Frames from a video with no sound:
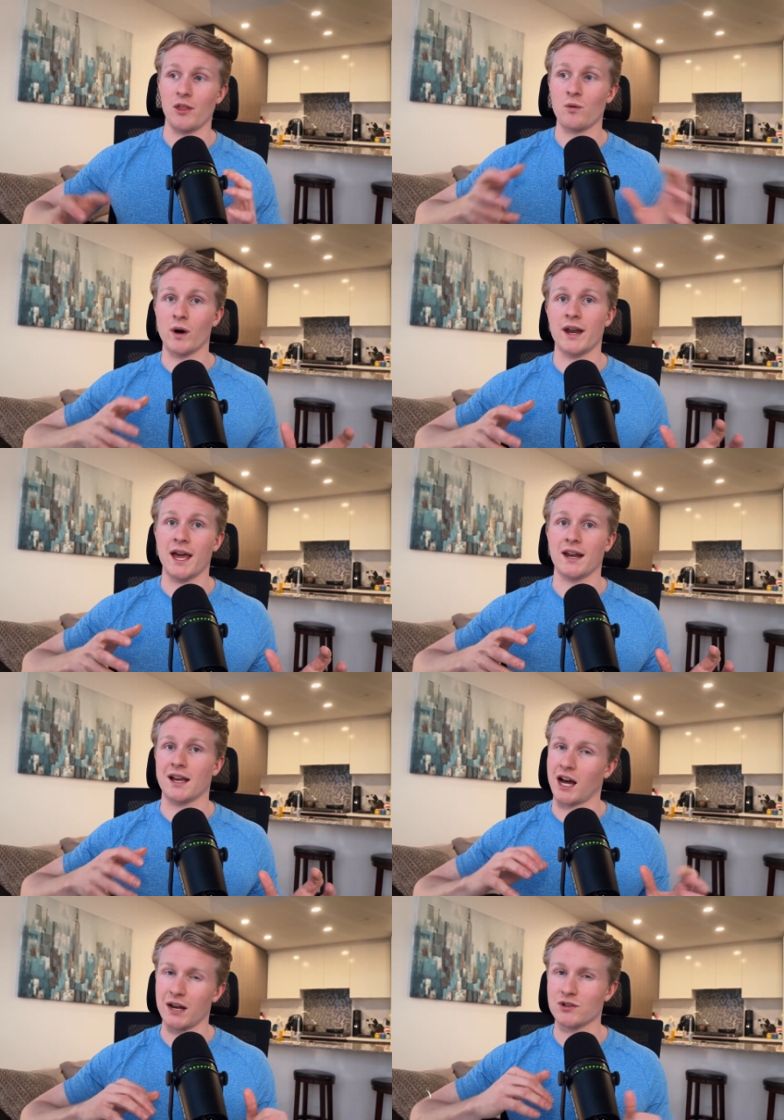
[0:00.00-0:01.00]
On the one hand, it
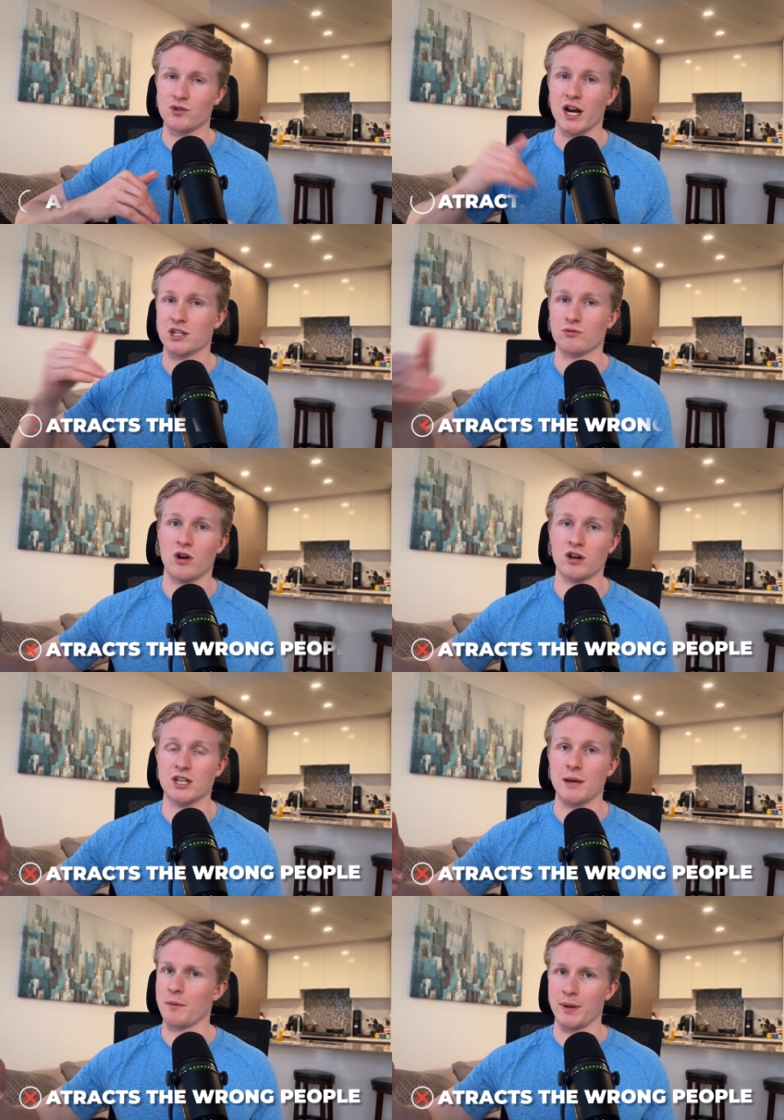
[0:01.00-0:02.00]
kind of attracts the wrong
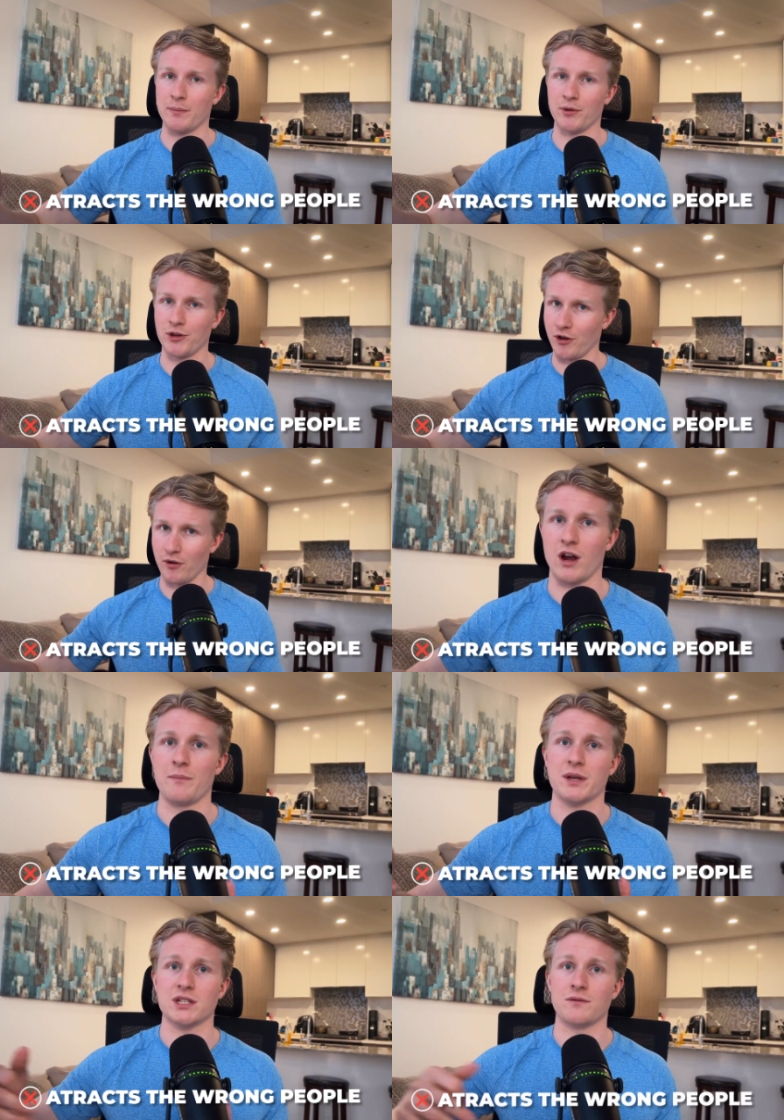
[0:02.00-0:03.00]
type of people too, right?
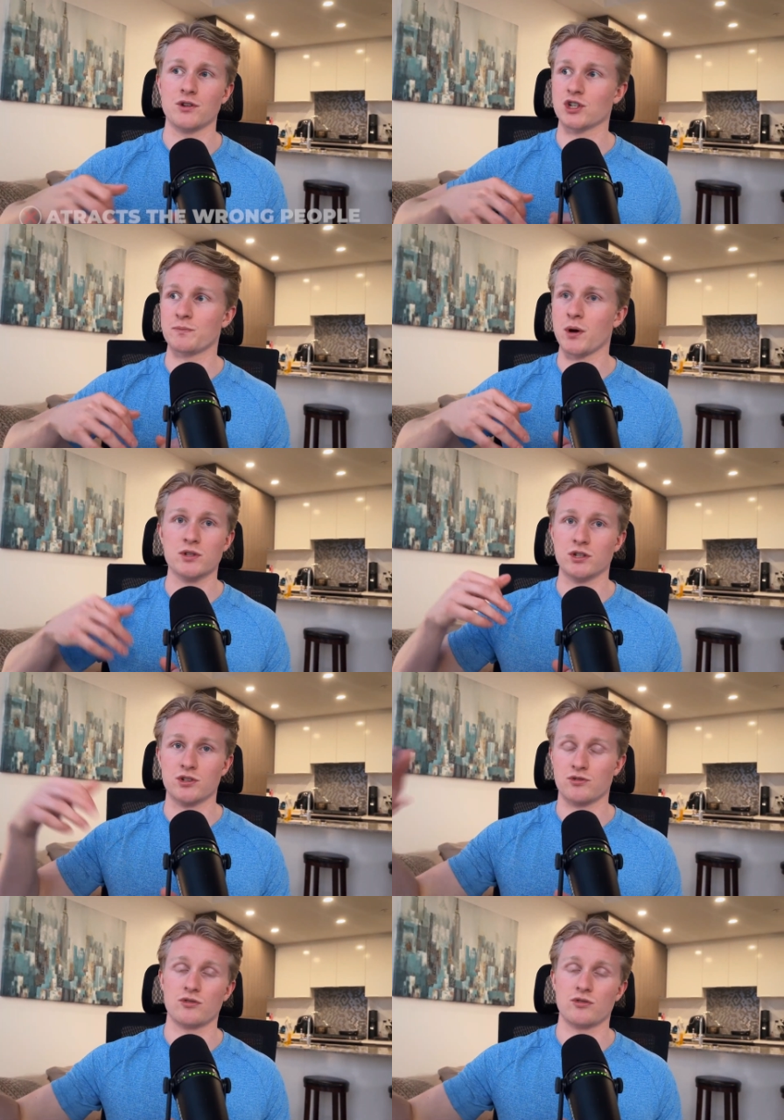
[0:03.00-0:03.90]
Because if you're just posting your